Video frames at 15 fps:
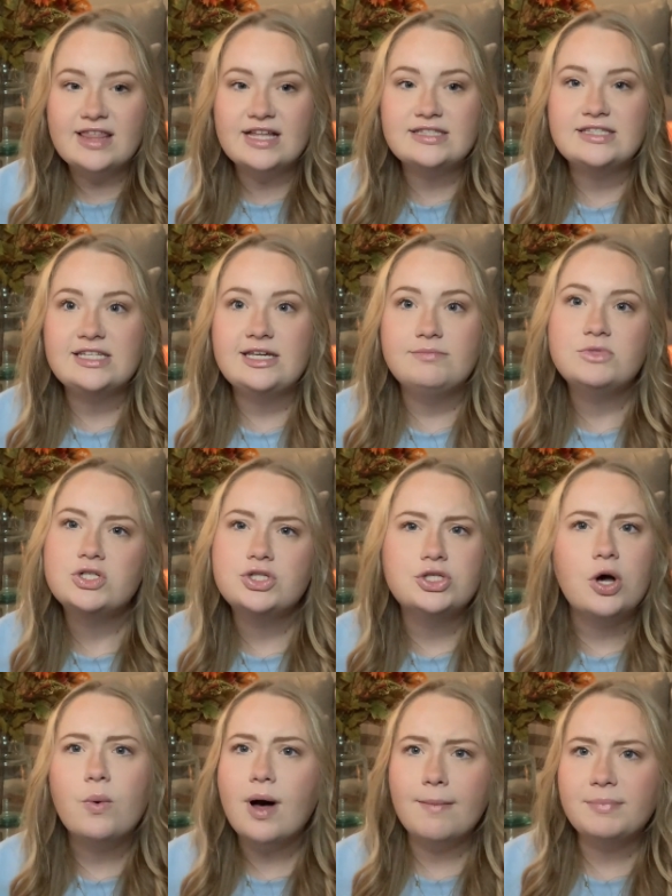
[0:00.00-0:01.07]
that seemed
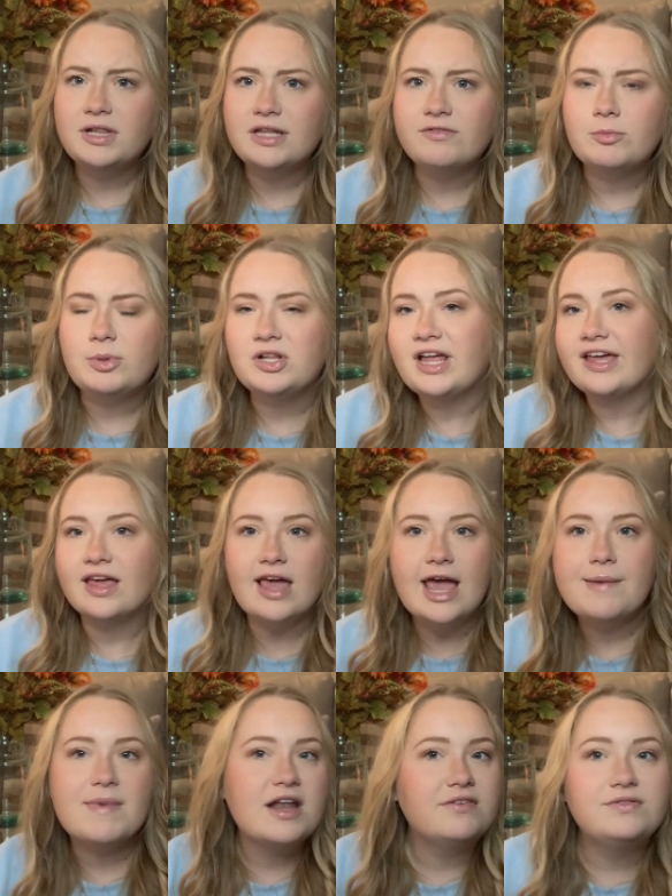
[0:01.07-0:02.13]
so unbelievable, like it
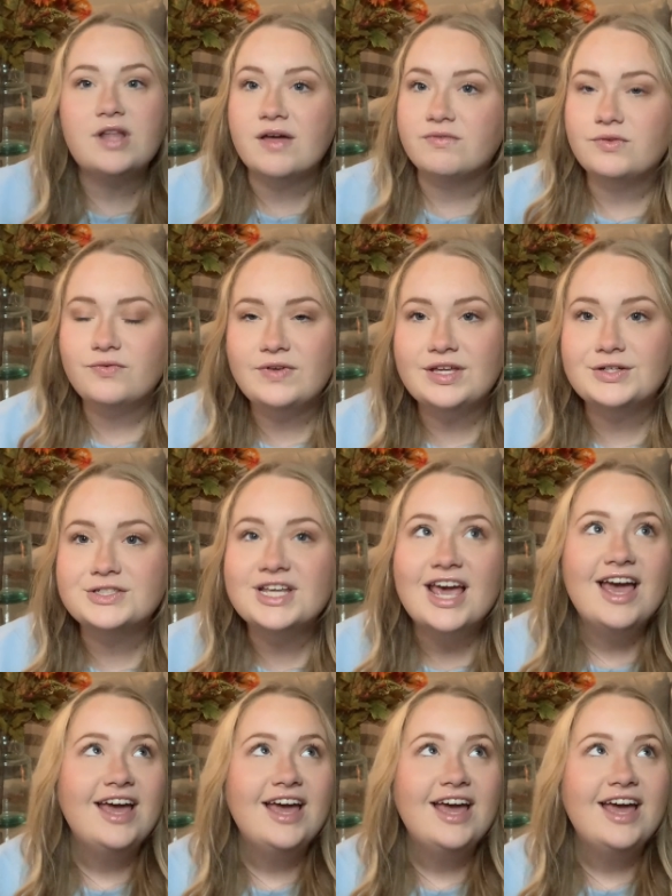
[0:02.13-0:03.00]
came out of left field.